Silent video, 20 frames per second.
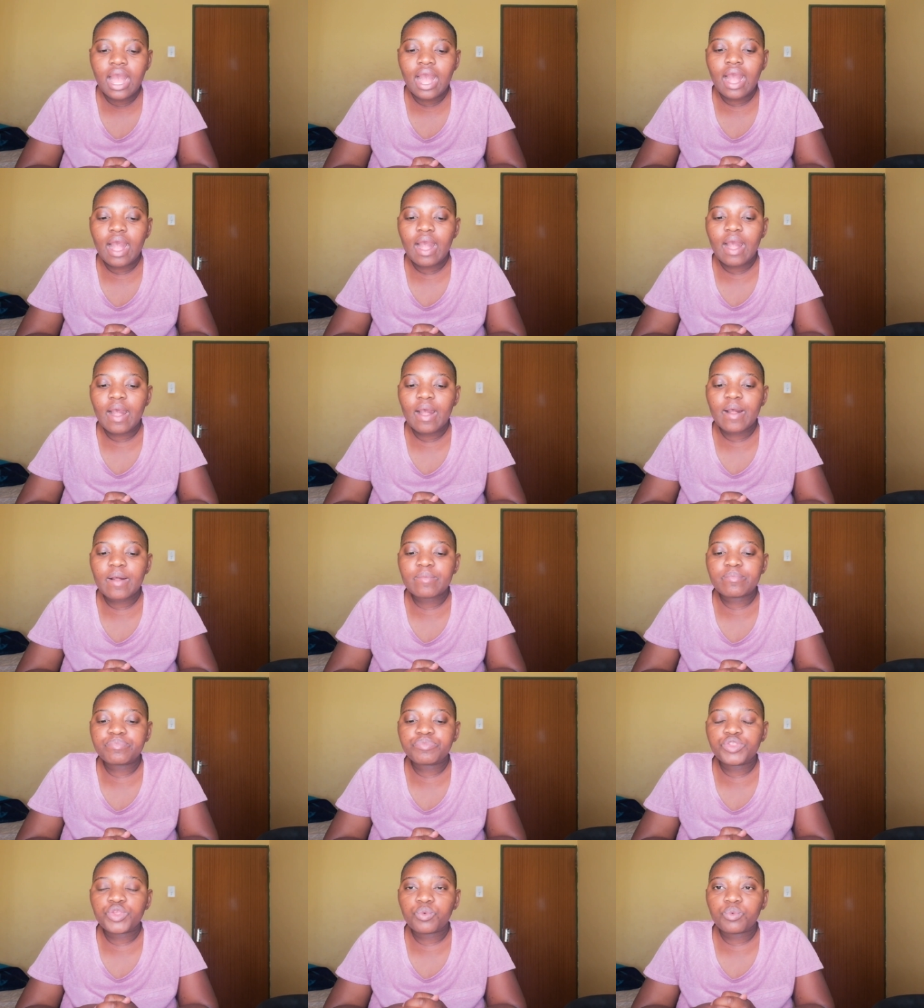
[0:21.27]

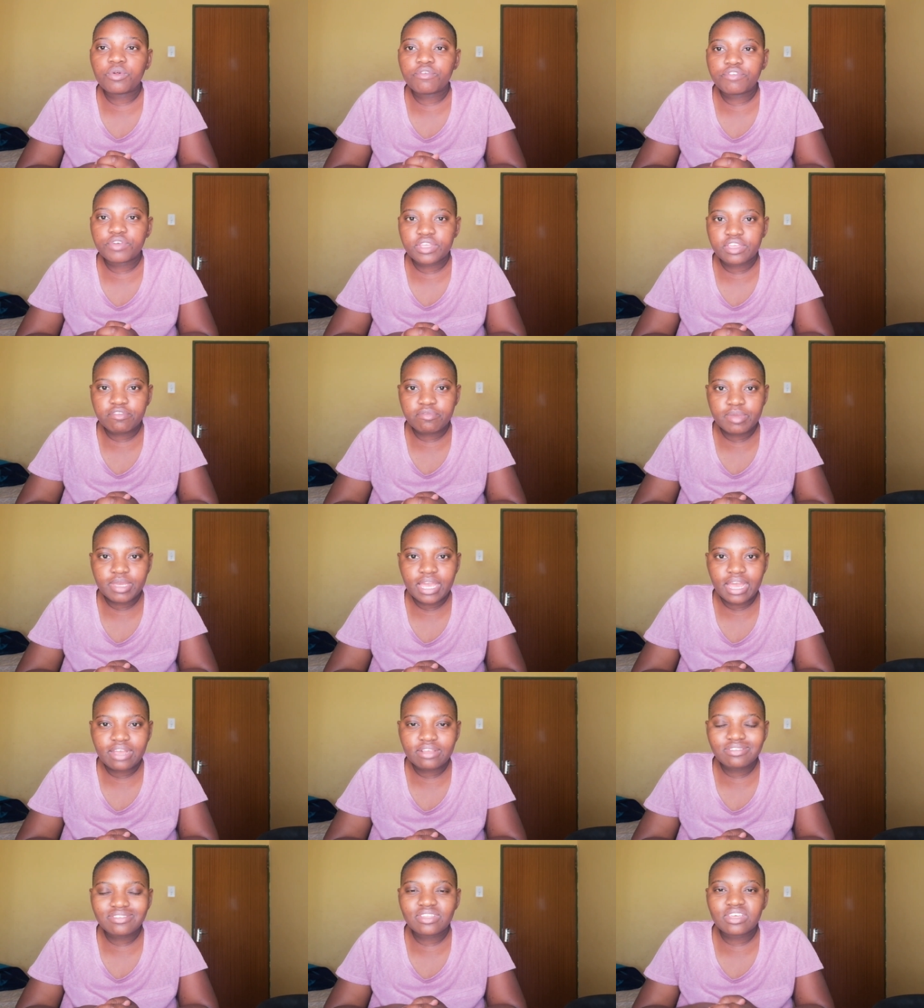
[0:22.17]
You will forgive me
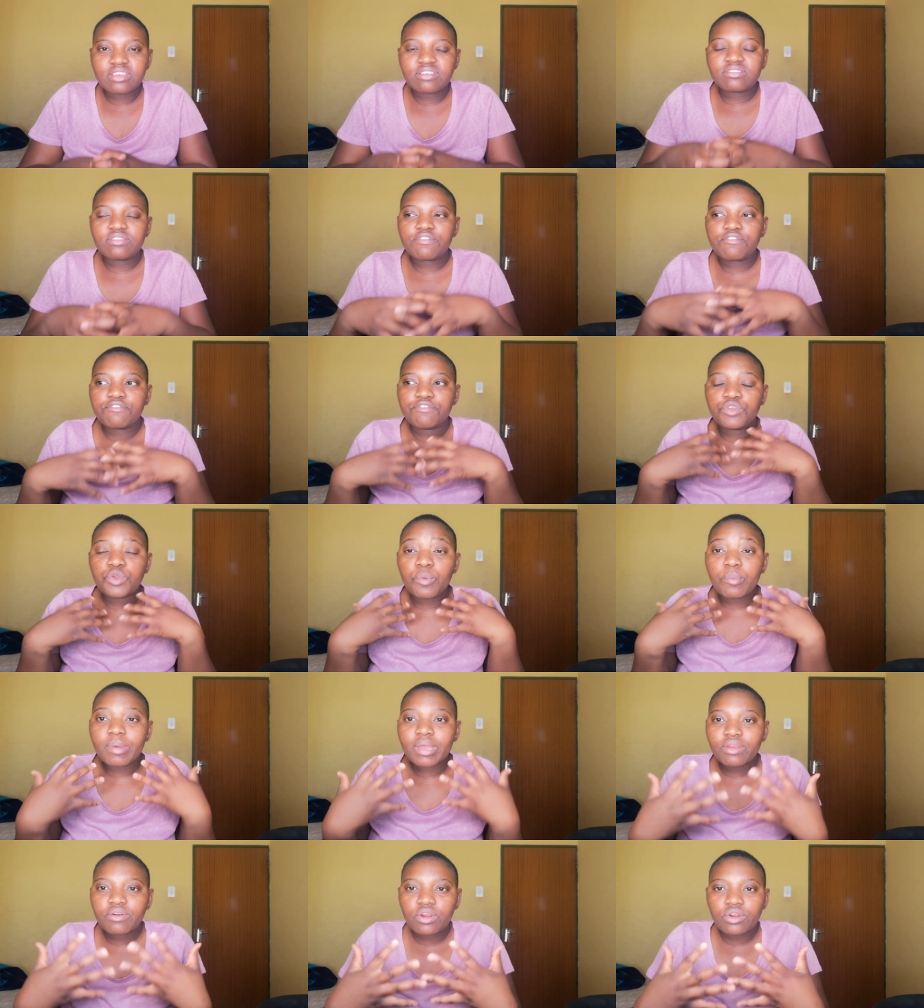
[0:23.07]
guys, there is a few
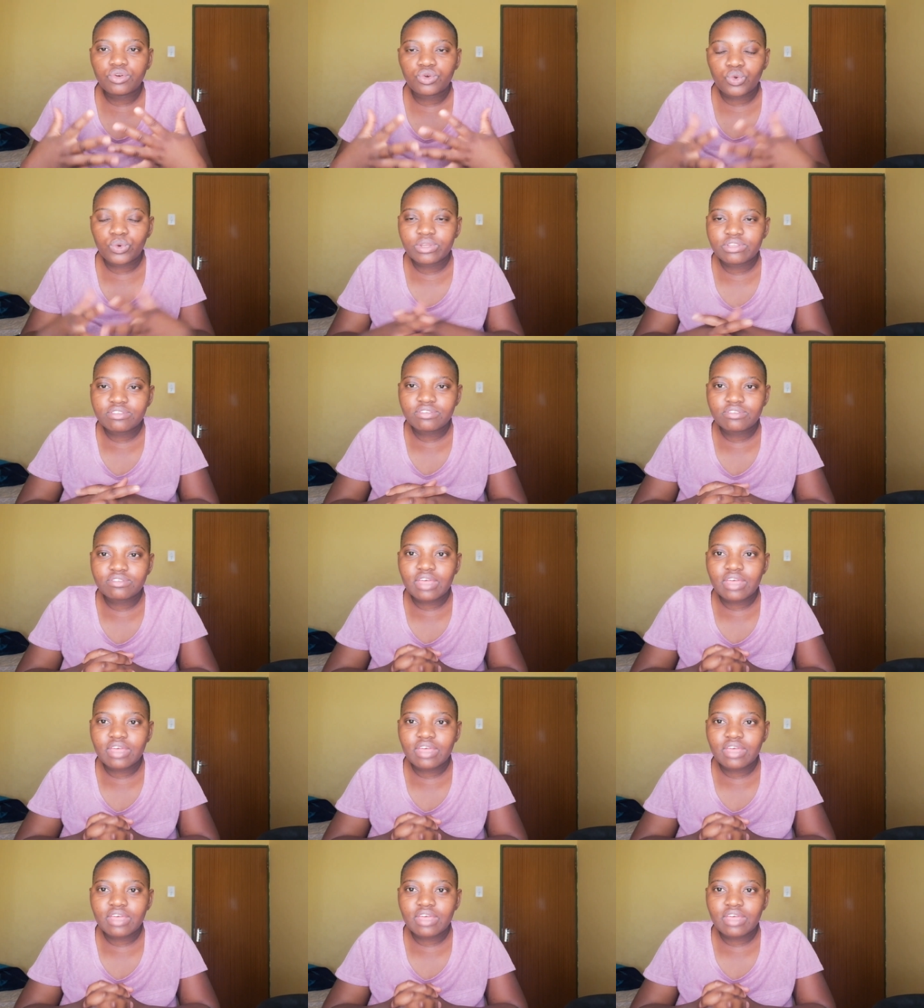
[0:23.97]
background noises.